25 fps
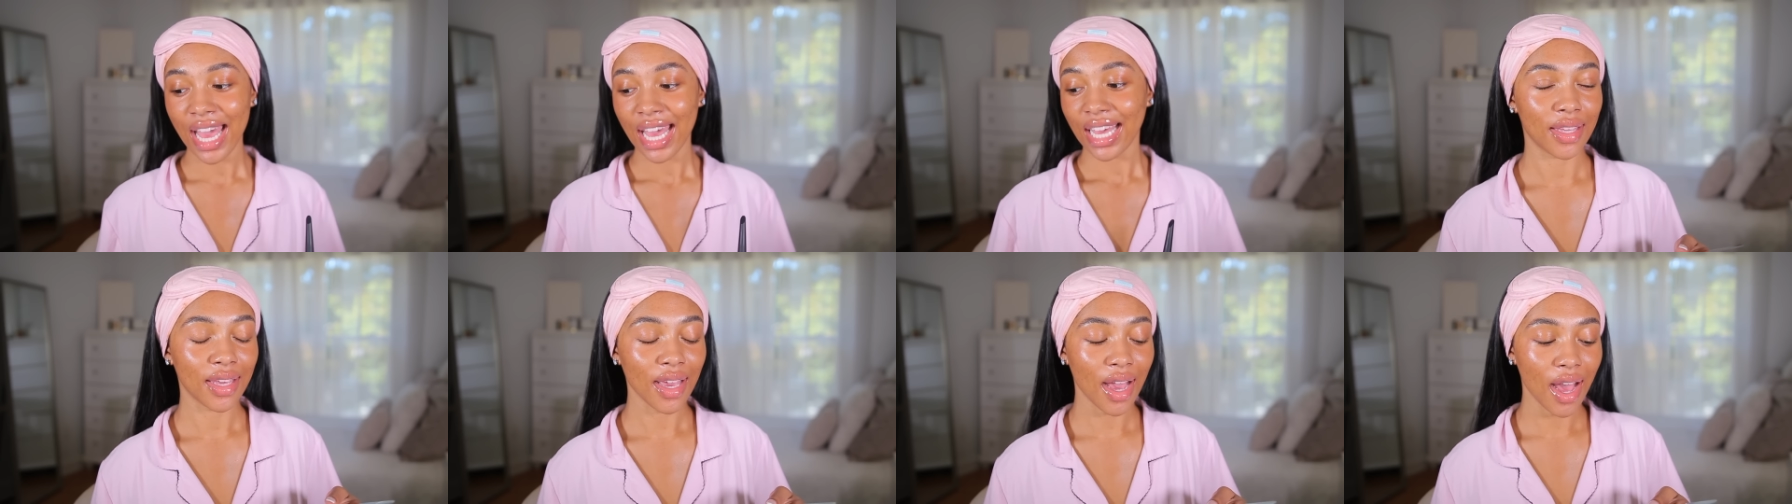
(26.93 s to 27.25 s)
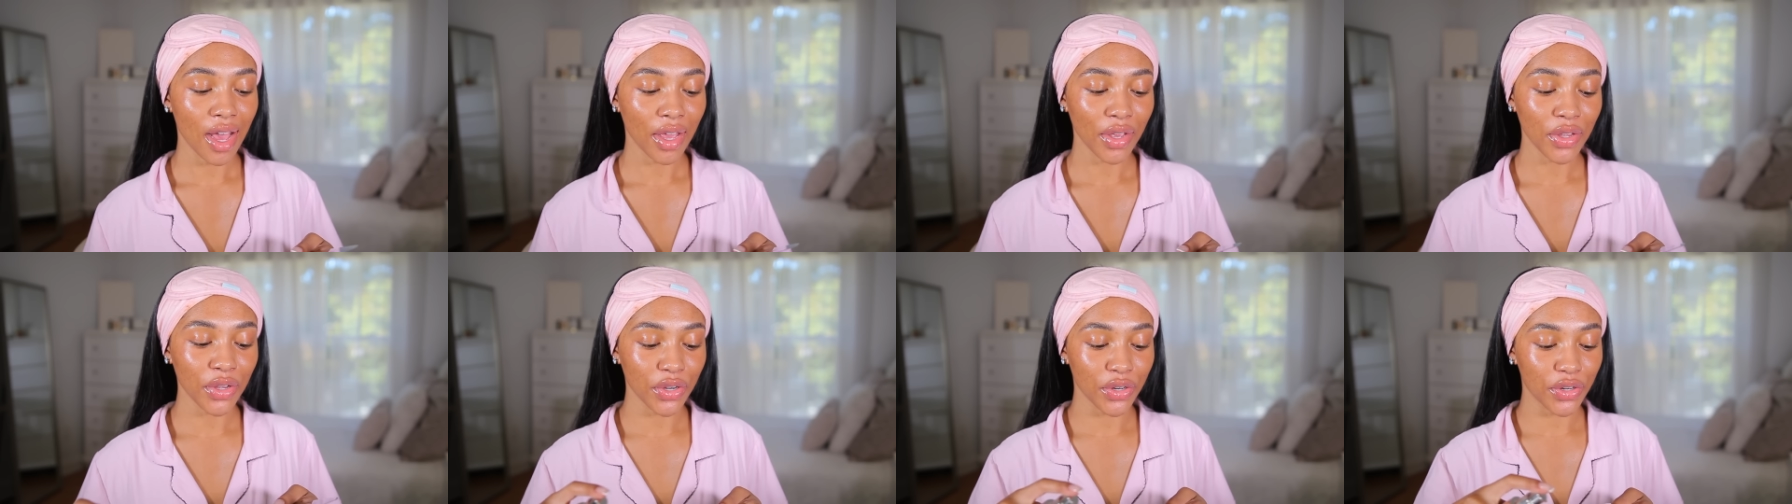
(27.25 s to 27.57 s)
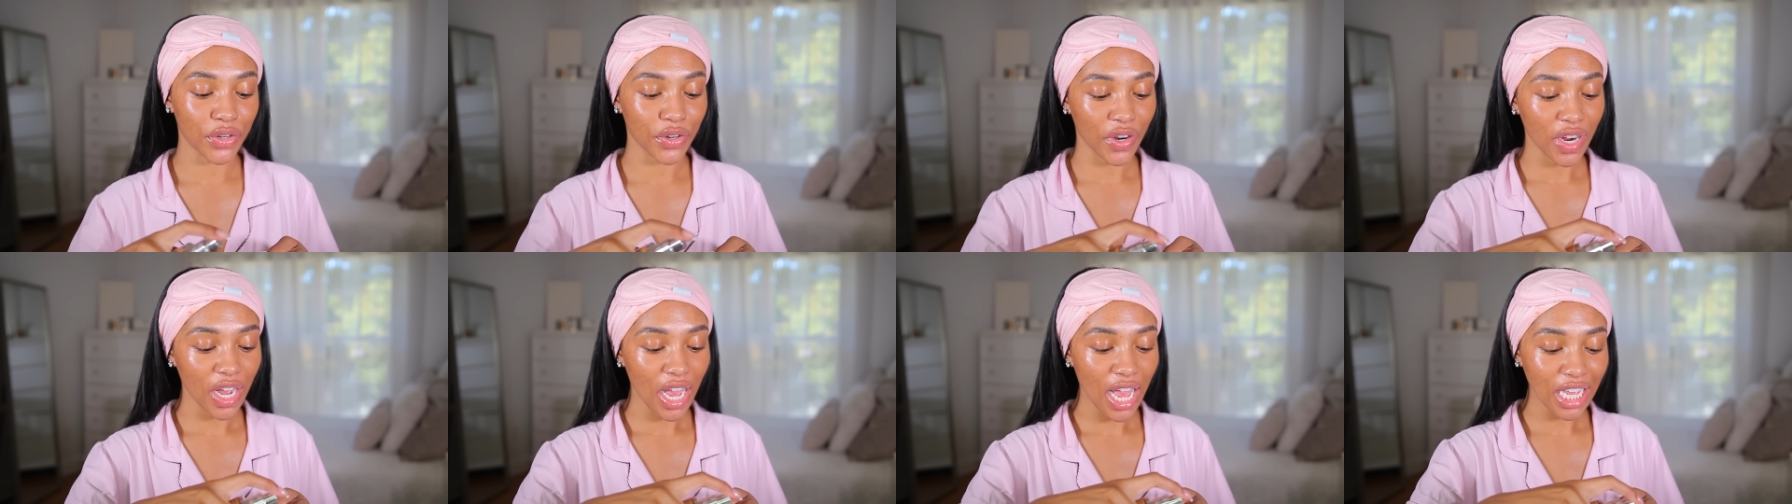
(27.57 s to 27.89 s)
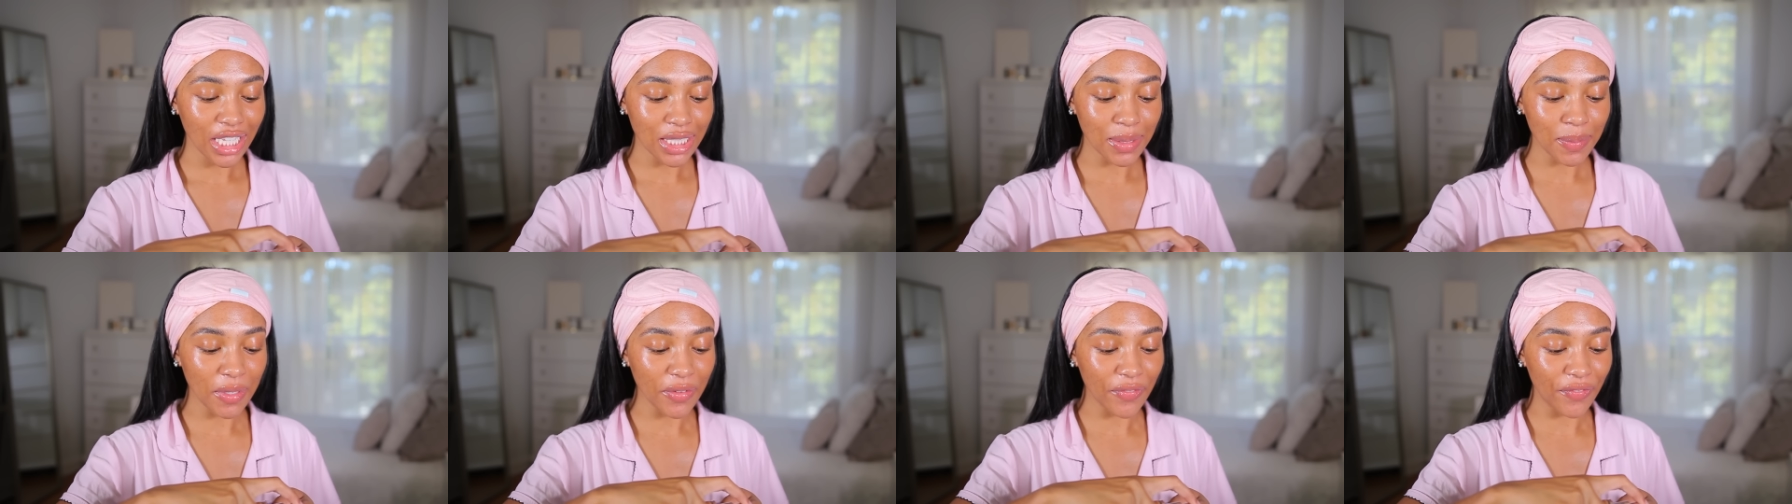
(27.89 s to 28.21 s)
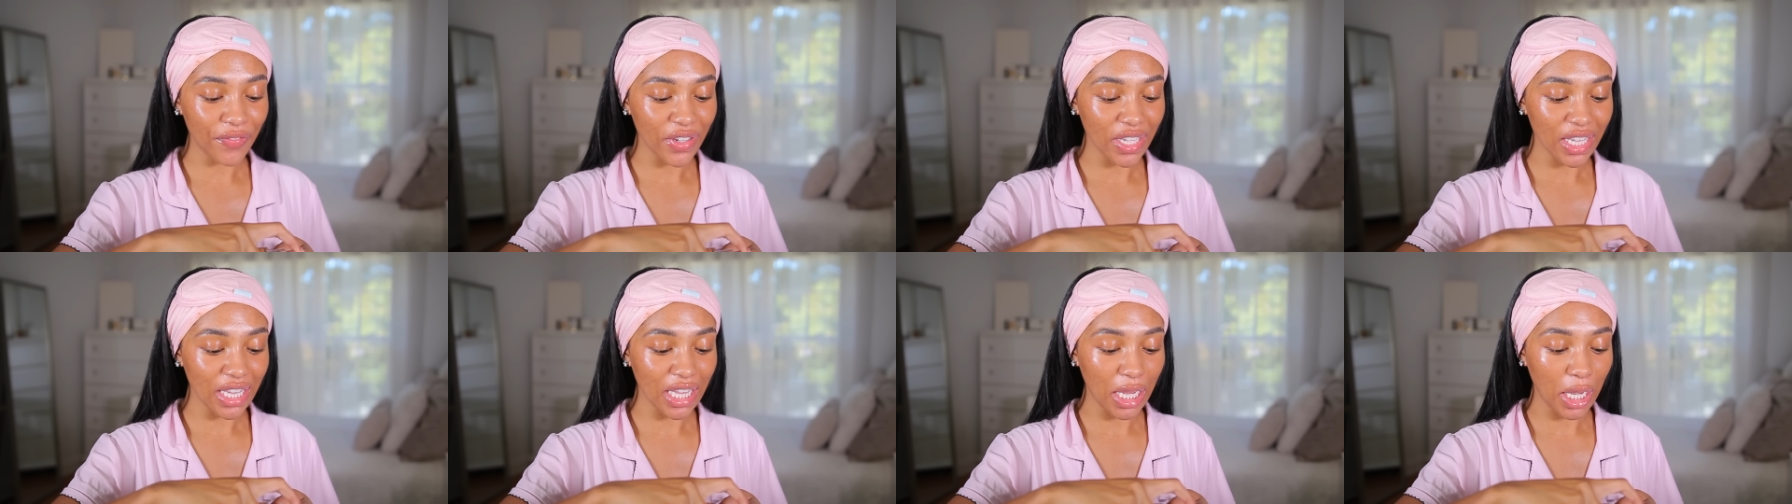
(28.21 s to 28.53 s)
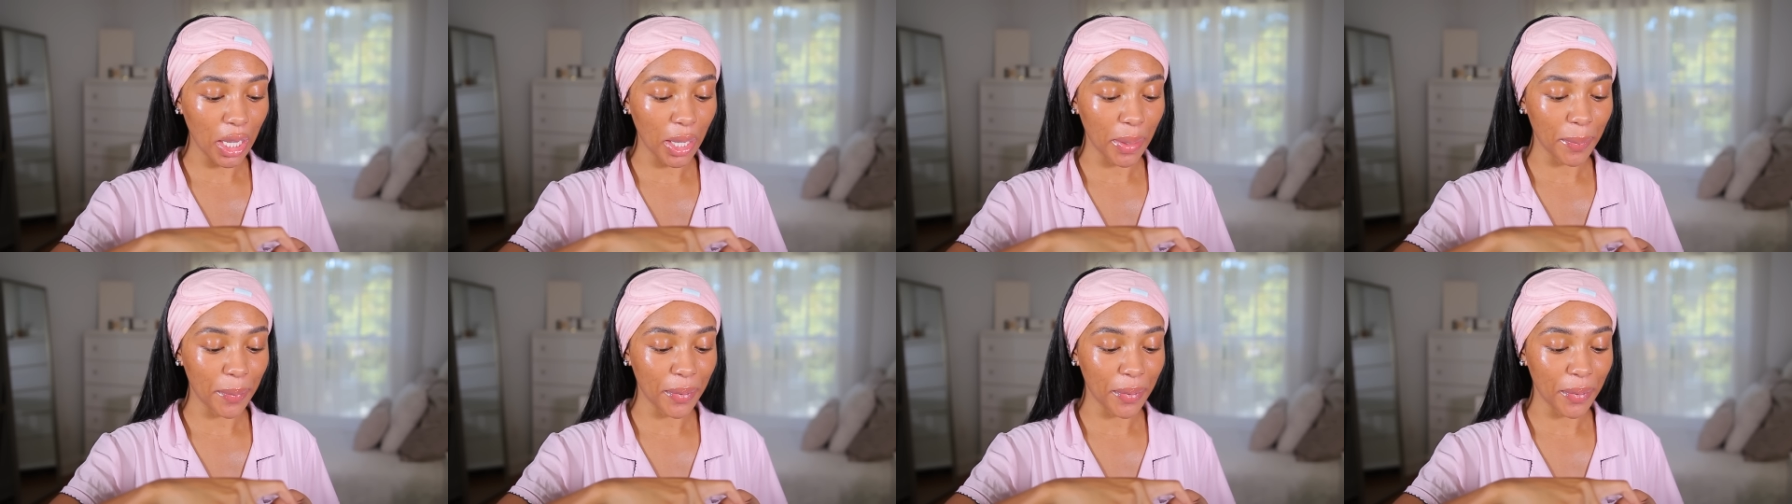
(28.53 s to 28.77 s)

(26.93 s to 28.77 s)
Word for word: Y'all, your girl has been feeling